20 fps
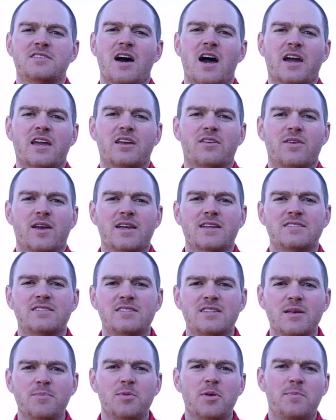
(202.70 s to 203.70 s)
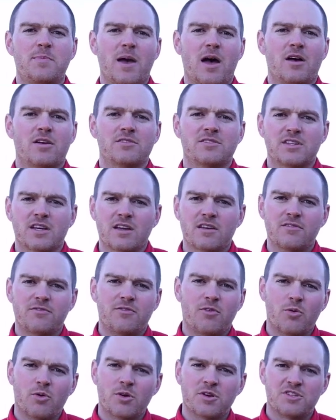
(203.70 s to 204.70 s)
stocking rate is simply balancing
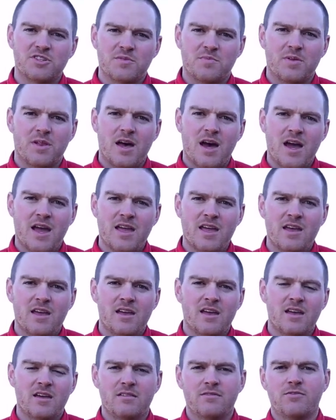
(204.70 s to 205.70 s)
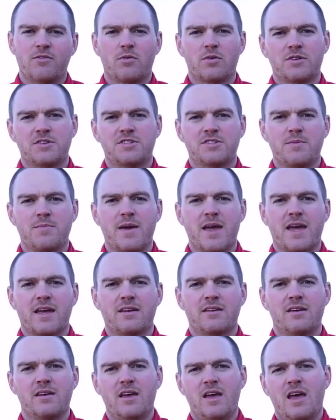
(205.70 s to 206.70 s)
forage supply and forage
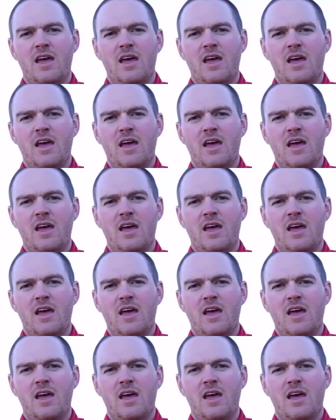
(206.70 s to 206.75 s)
demand.